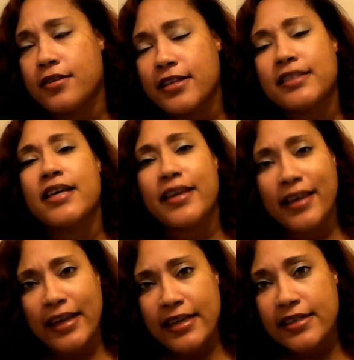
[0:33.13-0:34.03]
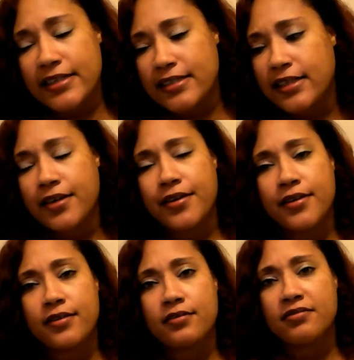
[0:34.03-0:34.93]
You say you eat this
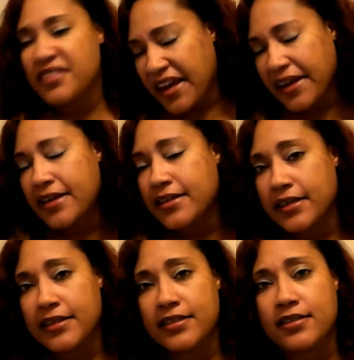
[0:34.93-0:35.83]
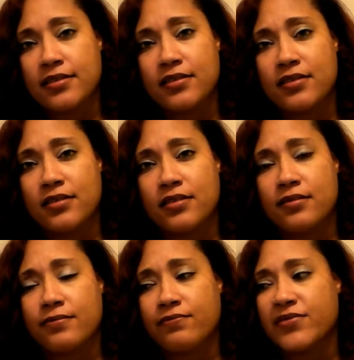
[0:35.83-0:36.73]
here, they eat it.
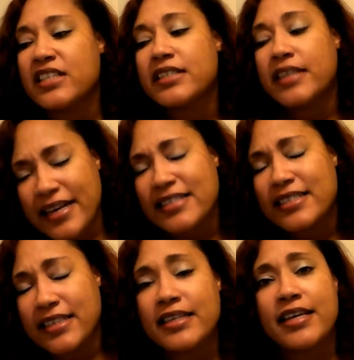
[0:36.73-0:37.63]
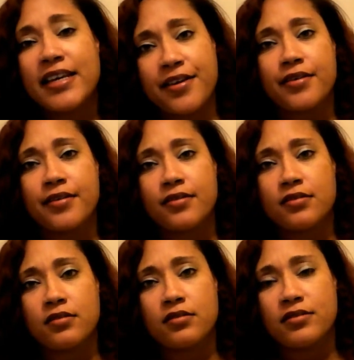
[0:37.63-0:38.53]
You say they eat here,
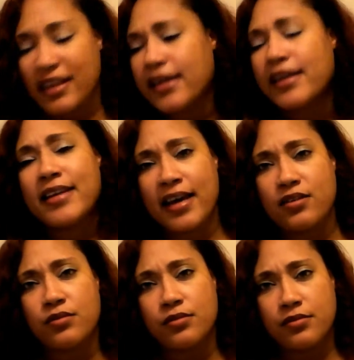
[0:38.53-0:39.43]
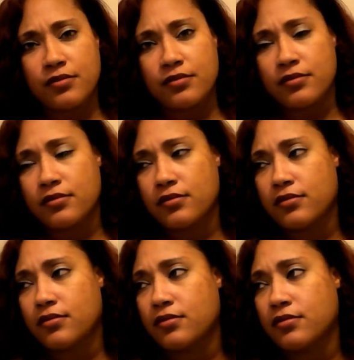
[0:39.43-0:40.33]
they eat that too.
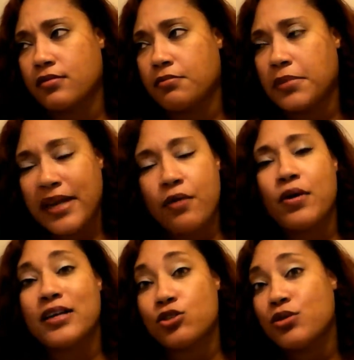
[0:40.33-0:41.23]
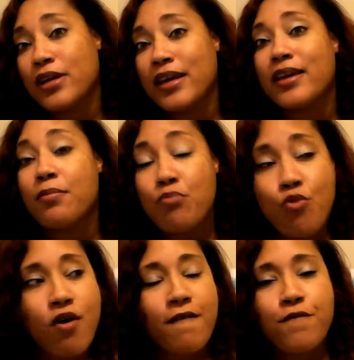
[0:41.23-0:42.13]
But they want you to give you
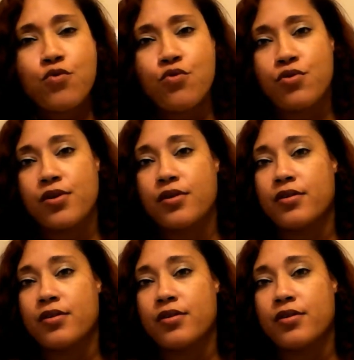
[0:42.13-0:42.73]
more food.